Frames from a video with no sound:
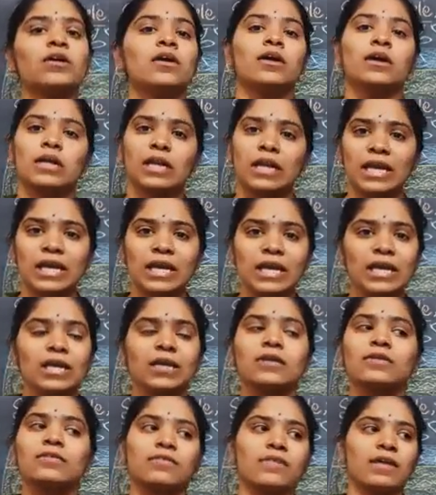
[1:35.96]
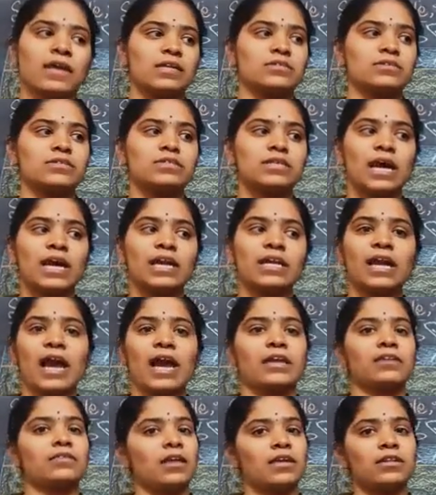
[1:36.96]
clay, then sand
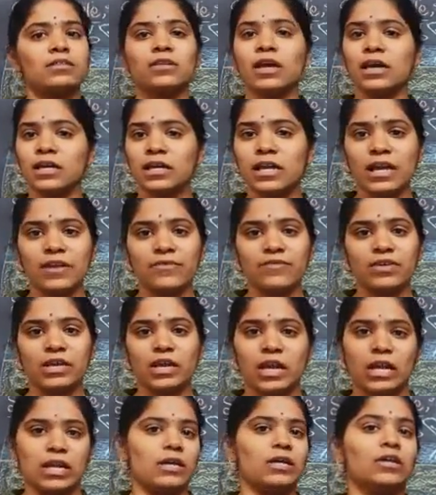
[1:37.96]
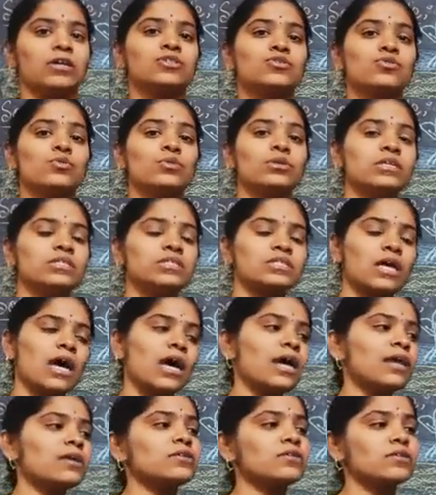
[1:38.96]
and then the gravel. So these
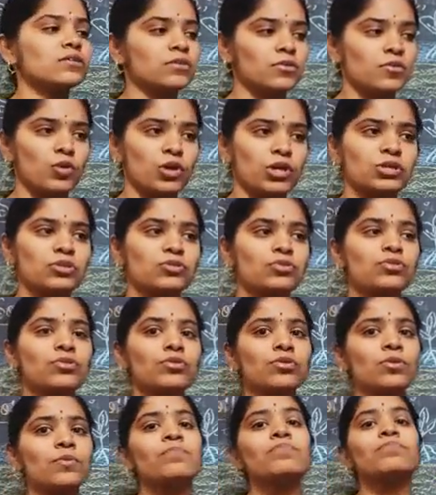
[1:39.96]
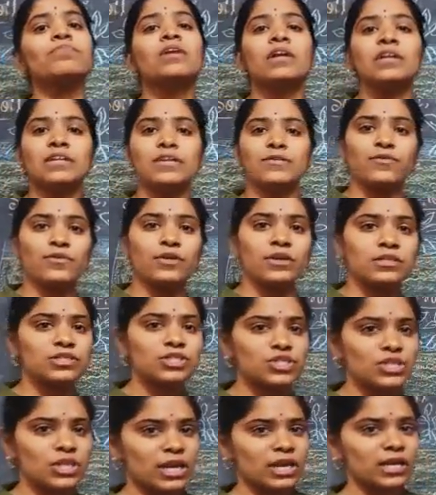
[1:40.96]
are going to
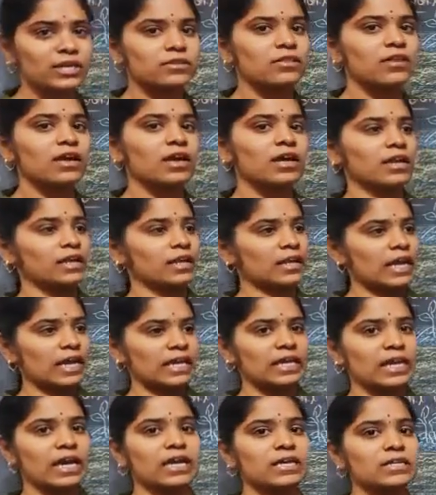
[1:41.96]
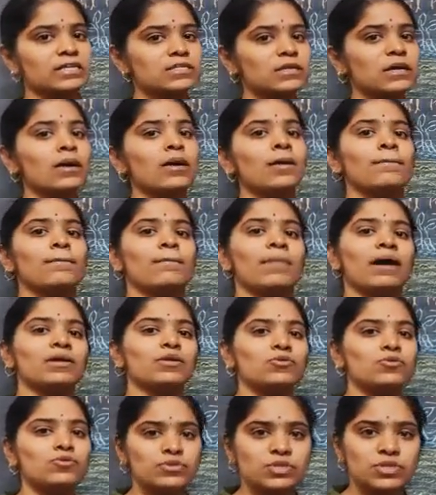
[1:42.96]
differentiate the layers by
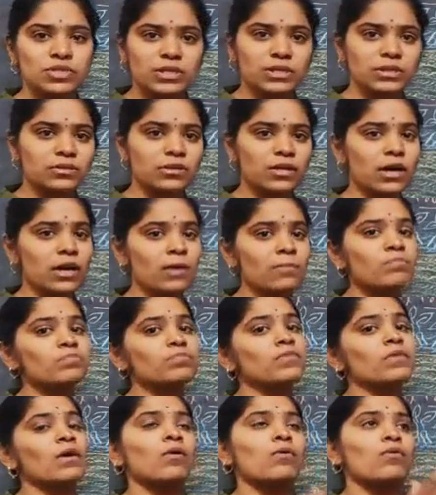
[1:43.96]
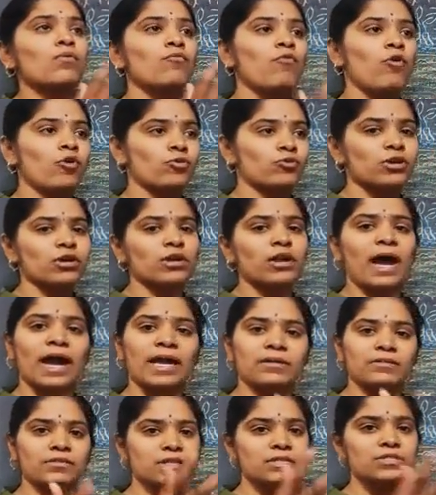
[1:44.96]
using the water
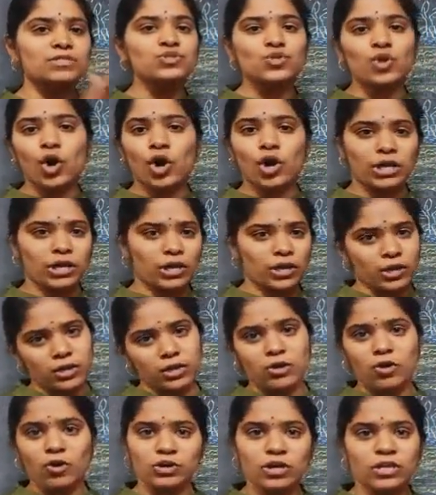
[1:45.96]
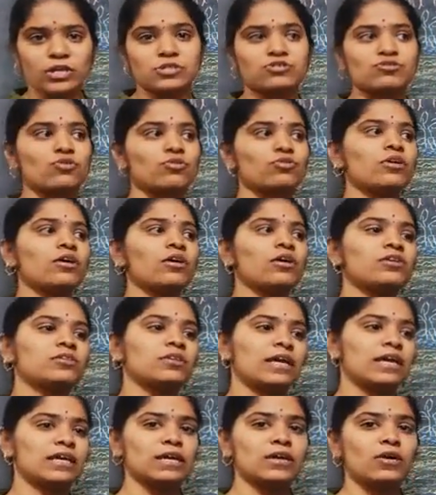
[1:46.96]
and the soil. Okay, so the
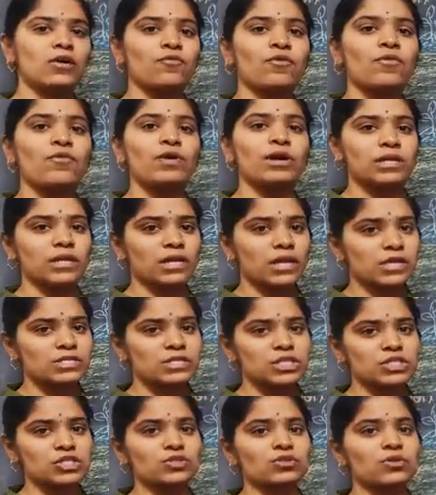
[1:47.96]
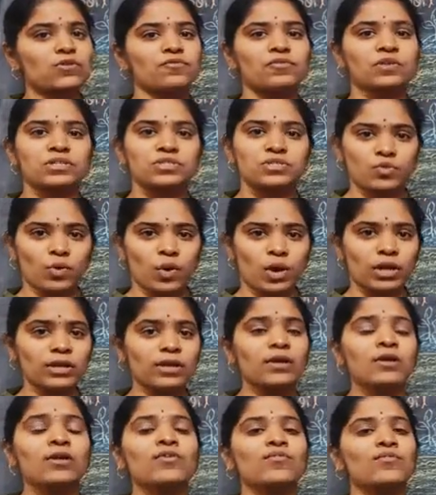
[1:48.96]
taking of a vertical section of the soil
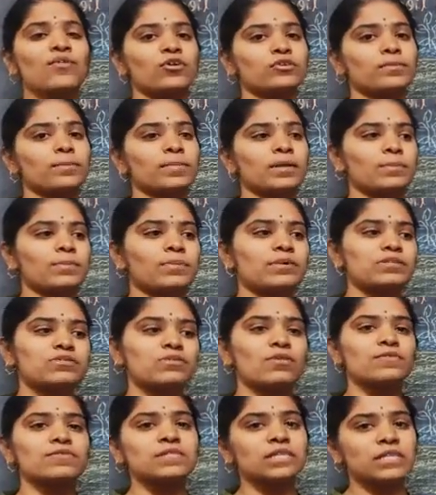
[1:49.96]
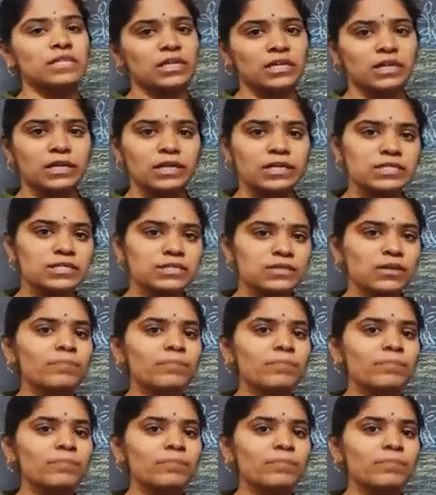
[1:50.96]
for the purpose of seeing its